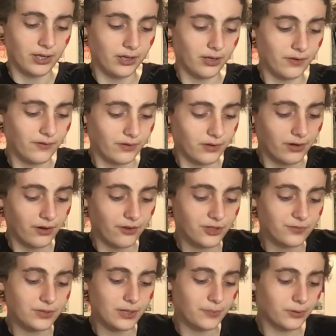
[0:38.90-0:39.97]
If you're one of those
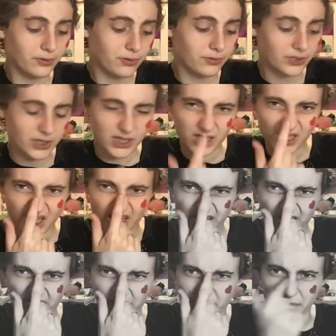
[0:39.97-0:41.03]
people who's like, I
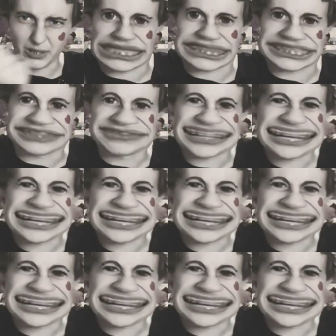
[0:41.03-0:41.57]
don't want to make them,